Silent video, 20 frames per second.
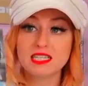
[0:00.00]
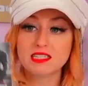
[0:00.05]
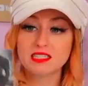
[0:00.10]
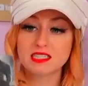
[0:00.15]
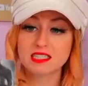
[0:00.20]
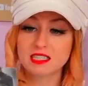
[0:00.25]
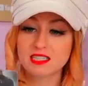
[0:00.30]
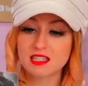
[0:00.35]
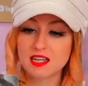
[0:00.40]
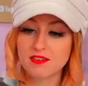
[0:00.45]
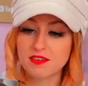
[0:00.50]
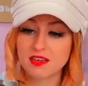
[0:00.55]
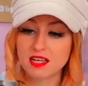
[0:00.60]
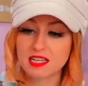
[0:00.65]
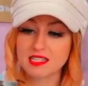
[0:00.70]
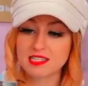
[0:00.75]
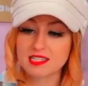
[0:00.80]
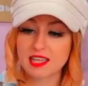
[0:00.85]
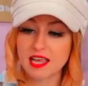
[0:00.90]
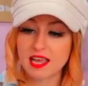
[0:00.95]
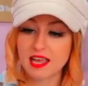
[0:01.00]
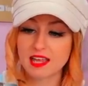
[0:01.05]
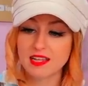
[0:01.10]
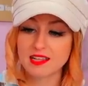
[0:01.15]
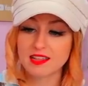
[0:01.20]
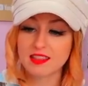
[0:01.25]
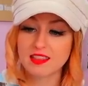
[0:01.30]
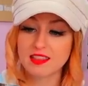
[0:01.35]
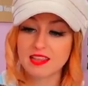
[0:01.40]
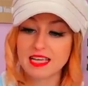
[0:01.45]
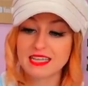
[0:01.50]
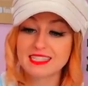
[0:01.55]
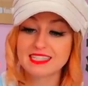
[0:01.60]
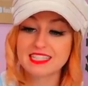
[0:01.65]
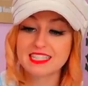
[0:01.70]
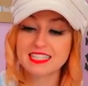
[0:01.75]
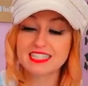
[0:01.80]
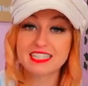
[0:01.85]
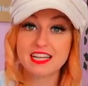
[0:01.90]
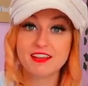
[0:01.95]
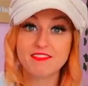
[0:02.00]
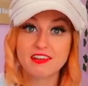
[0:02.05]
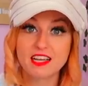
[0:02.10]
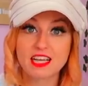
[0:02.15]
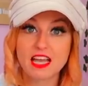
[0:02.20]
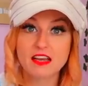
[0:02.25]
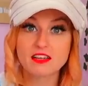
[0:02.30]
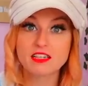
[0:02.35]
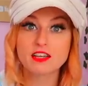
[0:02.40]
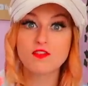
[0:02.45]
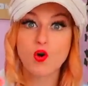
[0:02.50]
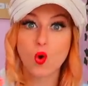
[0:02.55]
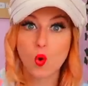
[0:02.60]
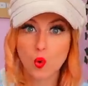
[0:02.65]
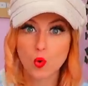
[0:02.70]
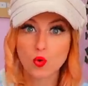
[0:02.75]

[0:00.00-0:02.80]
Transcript: little certificate saying, Certificate of